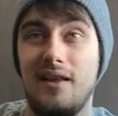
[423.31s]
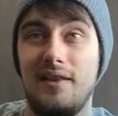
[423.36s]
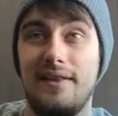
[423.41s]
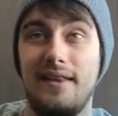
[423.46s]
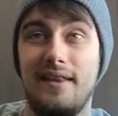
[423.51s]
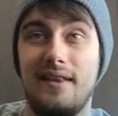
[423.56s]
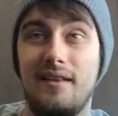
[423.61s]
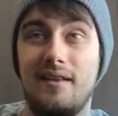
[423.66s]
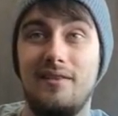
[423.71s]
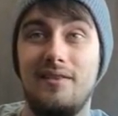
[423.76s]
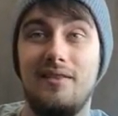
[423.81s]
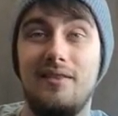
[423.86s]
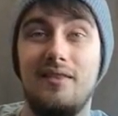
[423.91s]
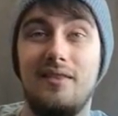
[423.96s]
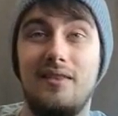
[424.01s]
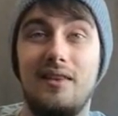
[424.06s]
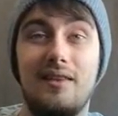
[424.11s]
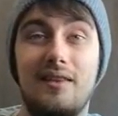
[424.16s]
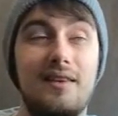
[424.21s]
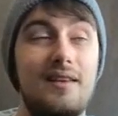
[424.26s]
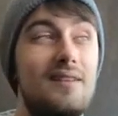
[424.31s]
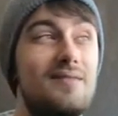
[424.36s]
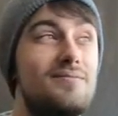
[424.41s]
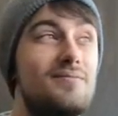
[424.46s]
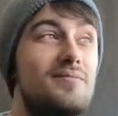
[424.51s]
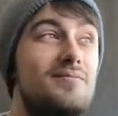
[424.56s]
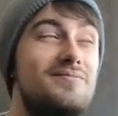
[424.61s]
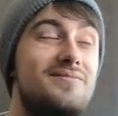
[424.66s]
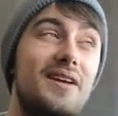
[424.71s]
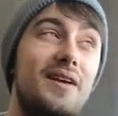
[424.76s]
And,
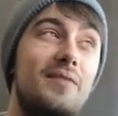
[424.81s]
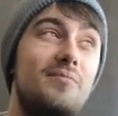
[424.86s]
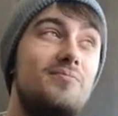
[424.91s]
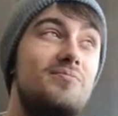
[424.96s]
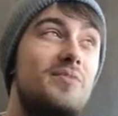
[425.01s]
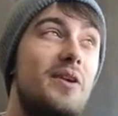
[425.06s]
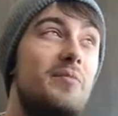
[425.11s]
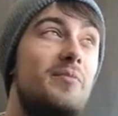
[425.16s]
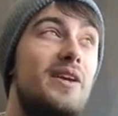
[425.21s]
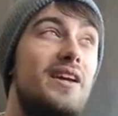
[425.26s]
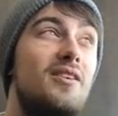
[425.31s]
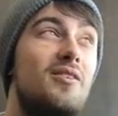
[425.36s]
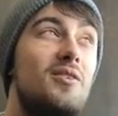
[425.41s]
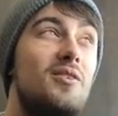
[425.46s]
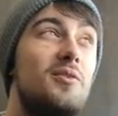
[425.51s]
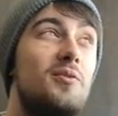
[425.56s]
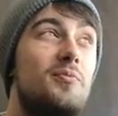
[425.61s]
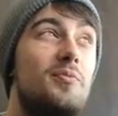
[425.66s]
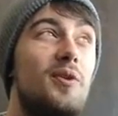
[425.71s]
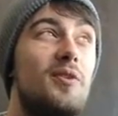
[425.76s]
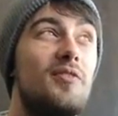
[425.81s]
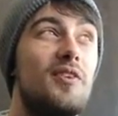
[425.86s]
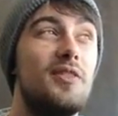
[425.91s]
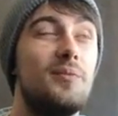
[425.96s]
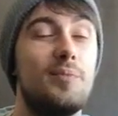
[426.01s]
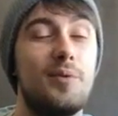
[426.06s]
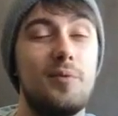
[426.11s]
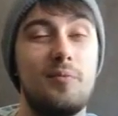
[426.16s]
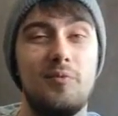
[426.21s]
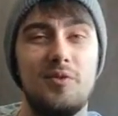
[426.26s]
when we hit Hollywood
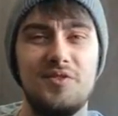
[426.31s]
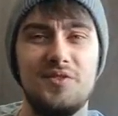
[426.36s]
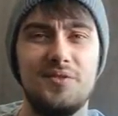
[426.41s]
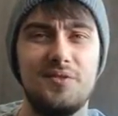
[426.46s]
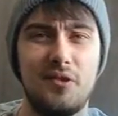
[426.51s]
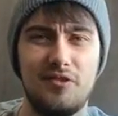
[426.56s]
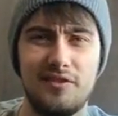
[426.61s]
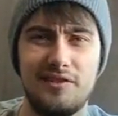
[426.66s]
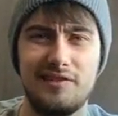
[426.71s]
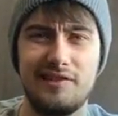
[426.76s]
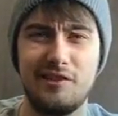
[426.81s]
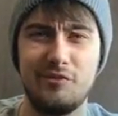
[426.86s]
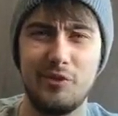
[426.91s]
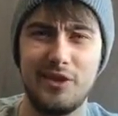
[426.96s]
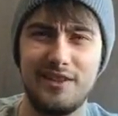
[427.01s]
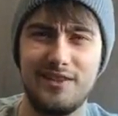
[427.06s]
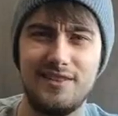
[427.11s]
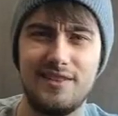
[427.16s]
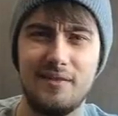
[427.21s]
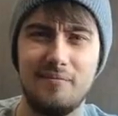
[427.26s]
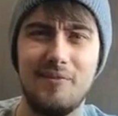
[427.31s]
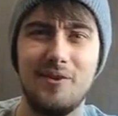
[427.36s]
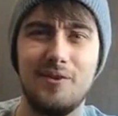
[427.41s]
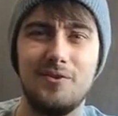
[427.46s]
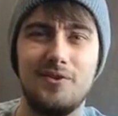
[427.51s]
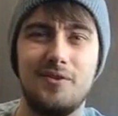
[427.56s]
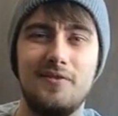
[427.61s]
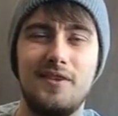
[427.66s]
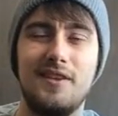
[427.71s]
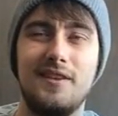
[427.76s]
Boulevard, the problem was obviously we'd seen
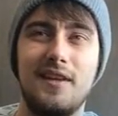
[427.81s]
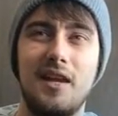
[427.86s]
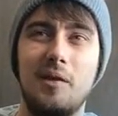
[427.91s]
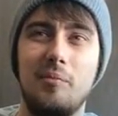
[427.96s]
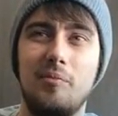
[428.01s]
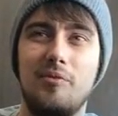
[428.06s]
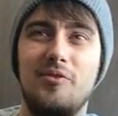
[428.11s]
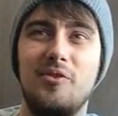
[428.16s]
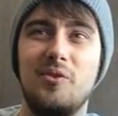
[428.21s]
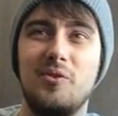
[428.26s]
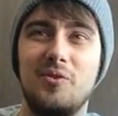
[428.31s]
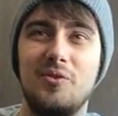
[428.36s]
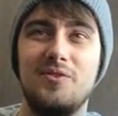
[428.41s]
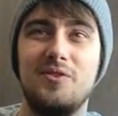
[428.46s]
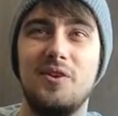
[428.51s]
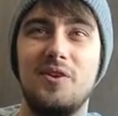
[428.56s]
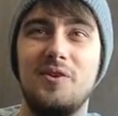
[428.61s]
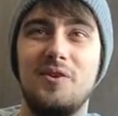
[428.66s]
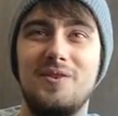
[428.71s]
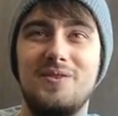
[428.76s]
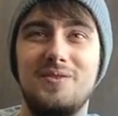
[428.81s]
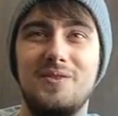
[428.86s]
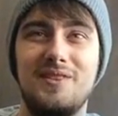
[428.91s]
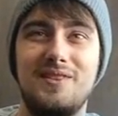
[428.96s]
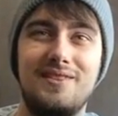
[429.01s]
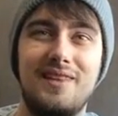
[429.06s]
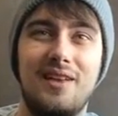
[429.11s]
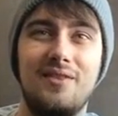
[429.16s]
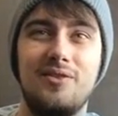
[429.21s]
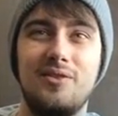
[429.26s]
most of it the day before, so
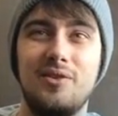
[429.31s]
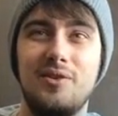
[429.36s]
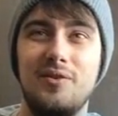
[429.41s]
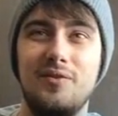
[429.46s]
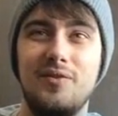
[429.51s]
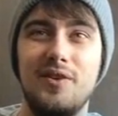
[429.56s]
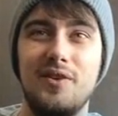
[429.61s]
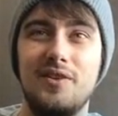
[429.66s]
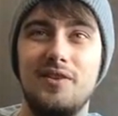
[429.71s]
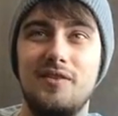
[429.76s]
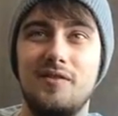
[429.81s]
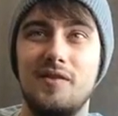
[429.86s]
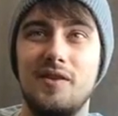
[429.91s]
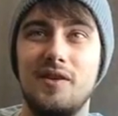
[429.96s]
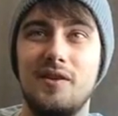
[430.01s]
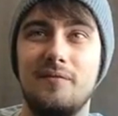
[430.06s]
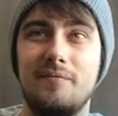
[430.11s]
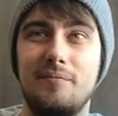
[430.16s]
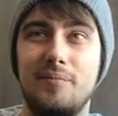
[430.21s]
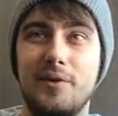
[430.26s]
we'd done two thirds of it.